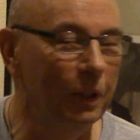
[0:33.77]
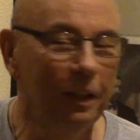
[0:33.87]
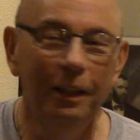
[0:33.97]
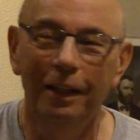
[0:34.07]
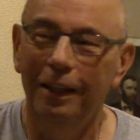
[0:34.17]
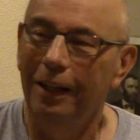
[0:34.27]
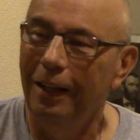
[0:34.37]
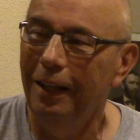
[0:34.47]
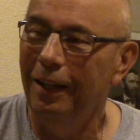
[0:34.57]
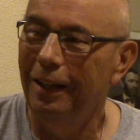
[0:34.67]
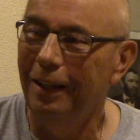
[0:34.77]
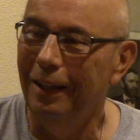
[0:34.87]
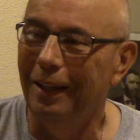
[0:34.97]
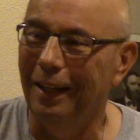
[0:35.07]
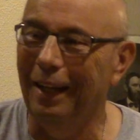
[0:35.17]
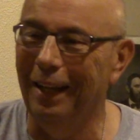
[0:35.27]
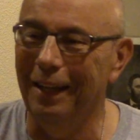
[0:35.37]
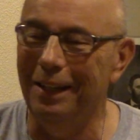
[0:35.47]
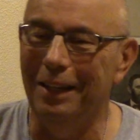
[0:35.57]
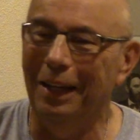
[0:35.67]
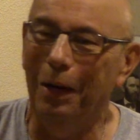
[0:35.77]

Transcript: And